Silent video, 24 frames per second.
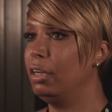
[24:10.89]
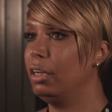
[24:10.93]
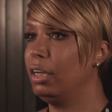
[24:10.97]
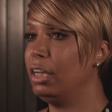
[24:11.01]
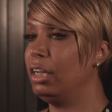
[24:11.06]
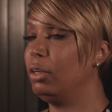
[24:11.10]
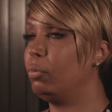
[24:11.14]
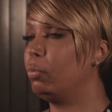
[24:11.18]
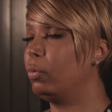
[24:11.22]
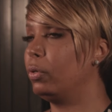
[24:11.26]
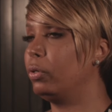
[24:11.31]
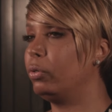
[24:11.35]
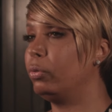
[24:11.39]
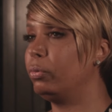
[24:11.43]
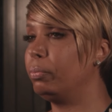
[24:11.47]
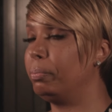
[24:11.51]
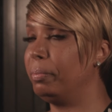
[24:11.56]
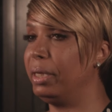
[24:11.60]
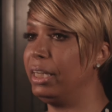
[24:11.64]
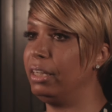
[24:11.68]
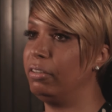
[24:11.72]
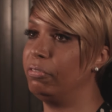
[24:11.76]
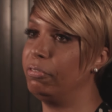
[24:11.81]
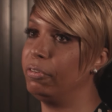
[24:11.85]
He wooed
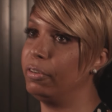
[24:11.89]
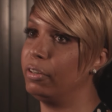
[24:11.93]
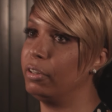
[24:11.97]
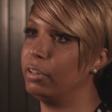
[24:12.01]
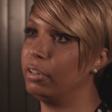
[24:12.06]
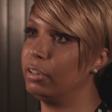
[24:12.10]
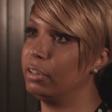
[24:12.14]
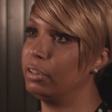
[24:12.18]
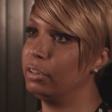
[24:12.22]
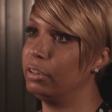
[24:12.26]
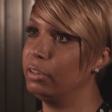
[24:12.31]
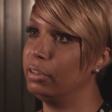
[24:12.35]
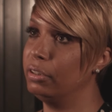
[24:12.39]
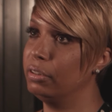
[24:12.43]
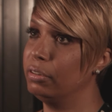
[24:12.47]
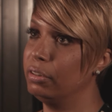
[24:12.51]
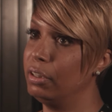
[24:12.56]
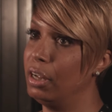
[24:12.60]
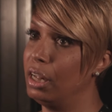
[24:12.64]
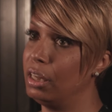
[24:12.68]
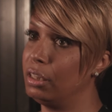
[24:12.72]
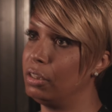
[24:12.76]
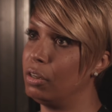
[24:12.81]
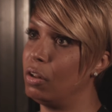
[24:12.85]
me for
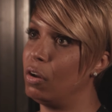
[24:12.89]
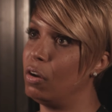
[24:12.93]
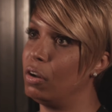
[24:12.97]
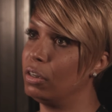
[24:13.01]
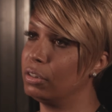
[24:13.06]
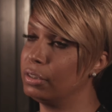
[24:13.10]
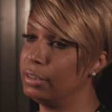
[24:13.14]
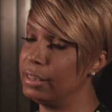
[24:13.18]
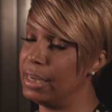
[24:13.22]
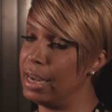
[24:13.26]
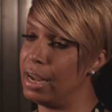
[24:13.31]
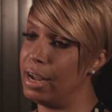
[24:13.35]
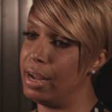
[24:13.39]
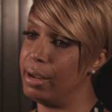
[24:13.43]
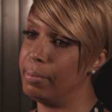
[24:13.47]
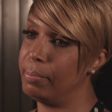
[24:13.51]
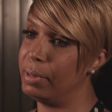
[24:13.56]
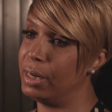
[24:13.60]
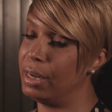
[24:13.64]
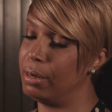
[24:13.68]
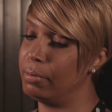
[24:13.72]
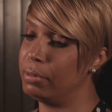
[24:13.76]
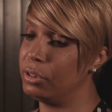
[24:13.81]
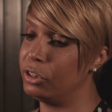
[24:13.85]
a long time,
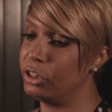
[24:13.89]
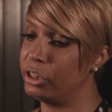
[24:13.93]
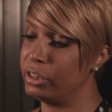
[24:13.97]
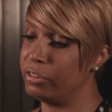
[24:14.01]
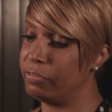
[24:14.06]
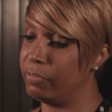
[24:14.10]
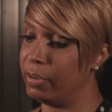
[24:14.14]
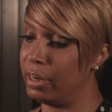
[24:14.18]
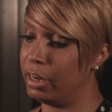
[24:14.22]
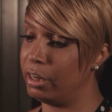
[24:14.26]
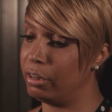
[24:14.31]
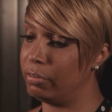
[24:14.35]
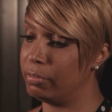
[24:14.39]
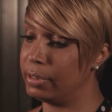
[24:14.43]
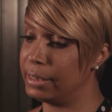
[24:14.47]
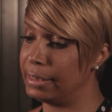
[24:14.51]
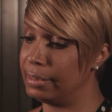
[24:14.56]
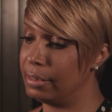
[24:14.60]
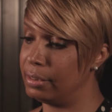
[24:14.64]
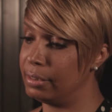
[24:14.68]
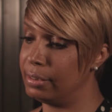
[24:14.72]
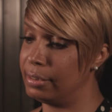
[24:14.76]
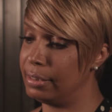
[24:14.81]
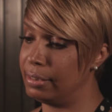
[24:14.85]
and I was just very
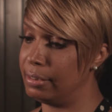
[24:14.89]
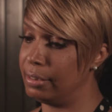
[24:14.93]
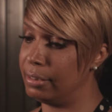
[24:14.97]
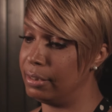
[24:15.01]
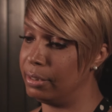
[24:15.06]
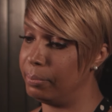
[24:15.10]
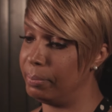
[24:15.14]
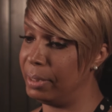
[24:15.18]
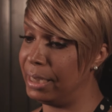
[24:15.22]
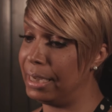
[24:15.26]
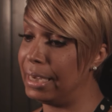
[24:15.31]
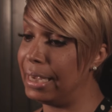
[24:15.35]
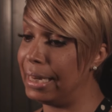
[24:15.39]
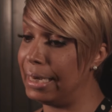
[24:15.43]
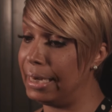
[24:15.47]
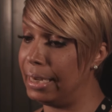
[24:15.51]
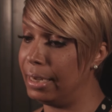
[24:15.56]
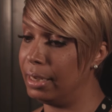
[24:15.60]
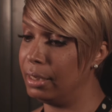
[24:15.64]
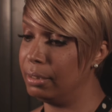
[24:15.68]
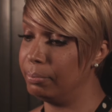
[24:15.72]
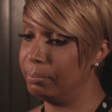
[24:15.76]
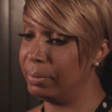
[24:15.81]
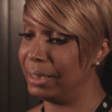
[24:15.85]
resistant in the
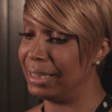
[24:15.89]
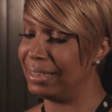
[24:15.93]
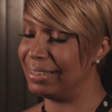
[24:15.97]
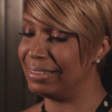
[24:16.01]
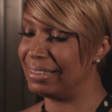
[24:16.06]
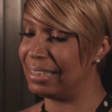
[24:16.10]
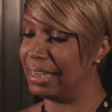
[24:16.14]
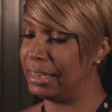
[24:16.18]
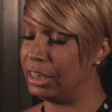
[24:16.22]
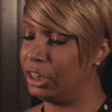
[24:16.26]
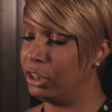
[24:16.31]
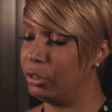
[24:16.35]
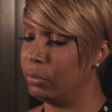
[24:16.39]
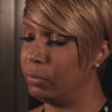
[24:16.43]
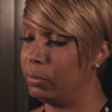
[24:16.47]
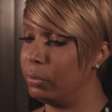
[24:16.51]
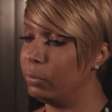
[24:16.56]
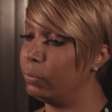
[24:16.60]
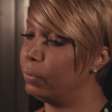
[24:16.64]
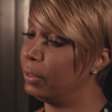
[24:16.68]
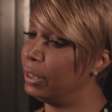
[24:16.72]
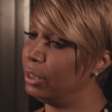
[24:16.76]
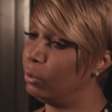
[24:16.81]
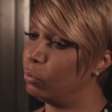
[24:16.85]
beginning because I knew
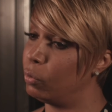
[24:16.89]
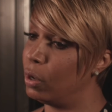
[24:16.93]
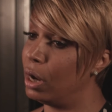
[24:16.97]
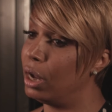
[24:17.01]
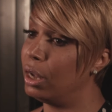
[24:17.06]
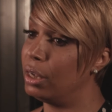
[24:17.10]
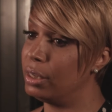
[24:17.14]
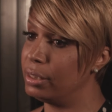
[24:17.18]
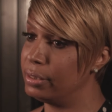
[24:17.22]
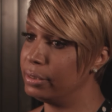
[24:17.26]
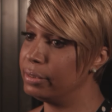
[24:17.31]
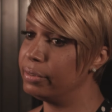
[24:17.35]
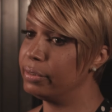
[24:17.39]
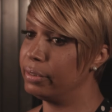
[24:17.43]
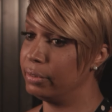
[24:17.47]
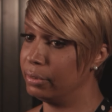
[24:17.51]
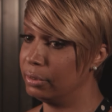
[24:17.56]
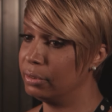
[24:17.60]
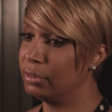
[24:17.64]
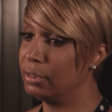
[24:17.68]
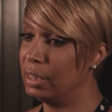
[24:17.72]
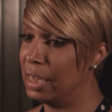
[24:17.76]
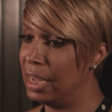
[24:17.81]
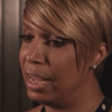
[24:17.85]
who he was.
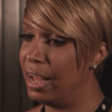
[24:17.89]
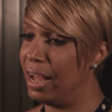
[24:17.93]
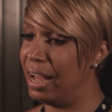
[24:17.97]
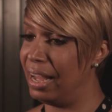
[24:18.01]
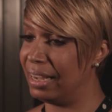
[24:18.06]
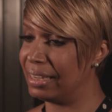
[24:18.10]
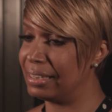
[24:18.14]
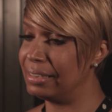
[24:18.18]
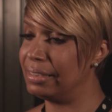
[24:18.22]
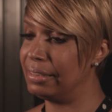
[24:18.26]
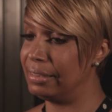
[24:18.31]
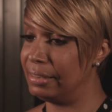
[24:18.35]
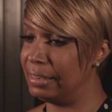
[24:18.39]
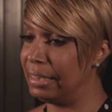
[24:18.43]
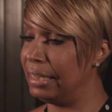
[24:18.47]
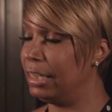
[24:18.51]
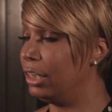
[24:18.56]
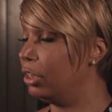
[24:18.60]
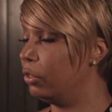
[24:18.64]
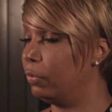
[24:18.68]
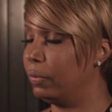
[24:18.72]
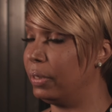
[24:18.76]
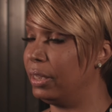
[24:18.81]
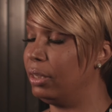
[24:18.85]
I could
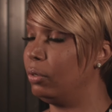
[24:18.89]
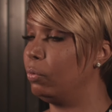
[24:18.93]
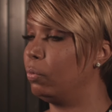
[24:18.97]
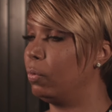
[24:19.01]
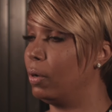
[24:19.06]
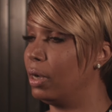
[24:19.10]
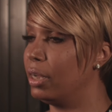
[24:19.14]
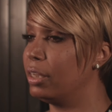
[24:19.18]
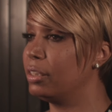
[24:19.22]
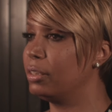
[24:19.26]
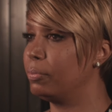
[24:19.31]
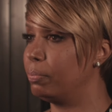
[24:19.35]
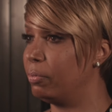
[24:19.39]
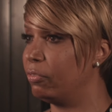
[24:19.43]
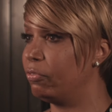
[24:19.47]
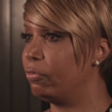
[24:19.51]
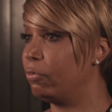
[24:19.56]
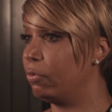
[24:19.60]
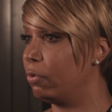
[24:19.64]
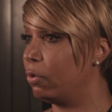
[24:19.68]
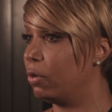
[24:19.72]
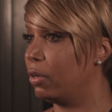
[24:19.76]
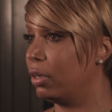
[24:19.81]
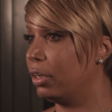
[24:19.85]
see who he was
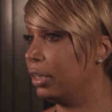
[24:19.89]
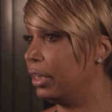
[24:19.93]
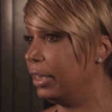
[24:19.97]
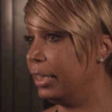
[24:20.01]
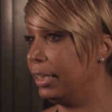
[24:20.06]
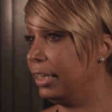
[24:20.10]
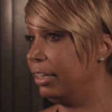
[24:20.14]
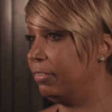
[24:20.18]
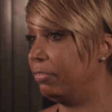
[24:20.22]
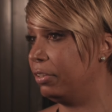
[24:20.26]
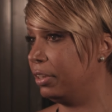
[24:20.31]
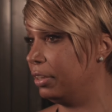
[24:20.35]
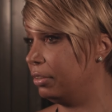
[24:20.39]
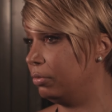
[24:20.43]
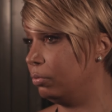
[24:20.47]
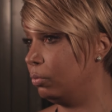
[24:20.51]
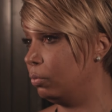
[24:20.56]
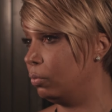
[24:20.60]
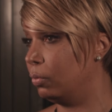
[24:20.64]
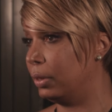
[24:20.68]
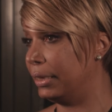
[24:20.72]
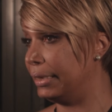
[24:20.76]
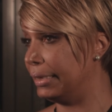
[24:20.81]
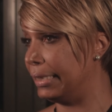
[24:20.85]
before it even
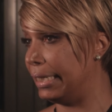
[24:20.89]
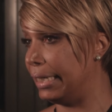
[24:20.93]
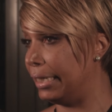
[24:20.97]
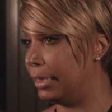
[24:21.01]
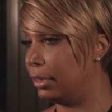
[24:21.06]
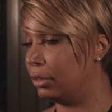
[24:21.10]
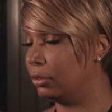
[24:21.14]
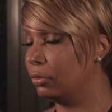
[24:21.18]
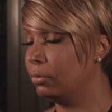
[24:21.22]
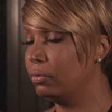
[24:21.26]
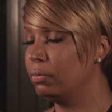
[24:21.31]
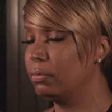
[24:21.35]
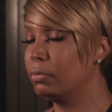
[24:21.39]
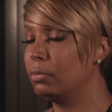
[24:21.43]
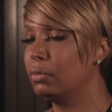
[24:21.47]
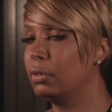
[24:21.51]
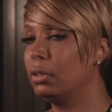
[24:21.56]
went down.